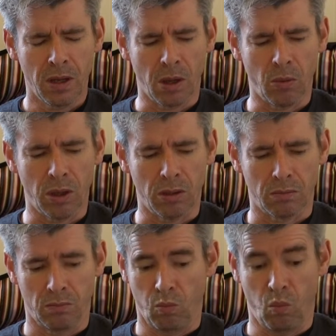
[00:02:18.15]
There were
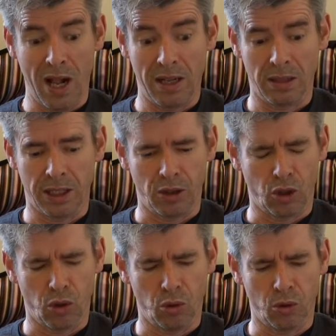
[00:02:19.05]
welding
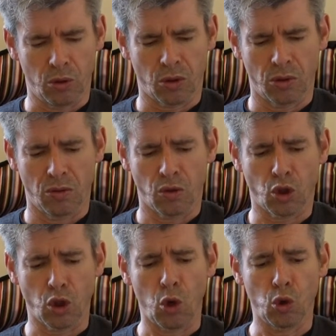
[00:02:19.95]
tools,
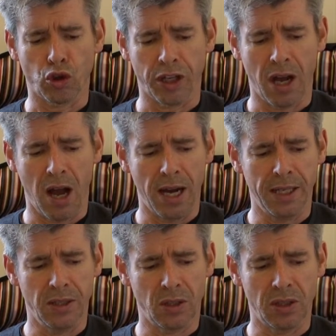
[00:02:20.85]
soldering
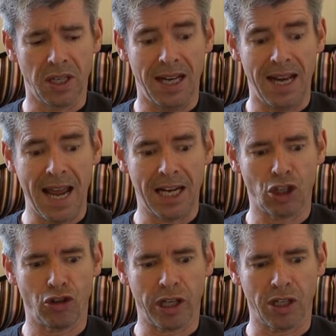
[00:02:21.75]
irons and
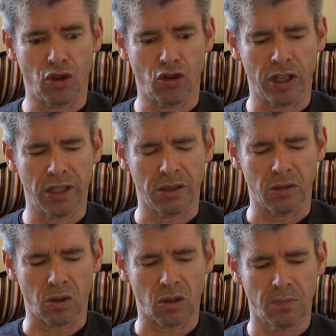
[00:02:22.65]
electric
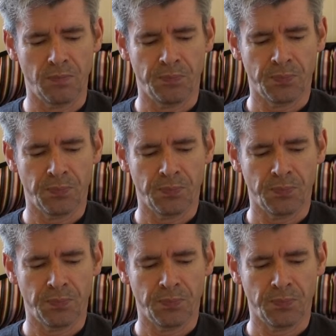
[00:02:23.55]
drills.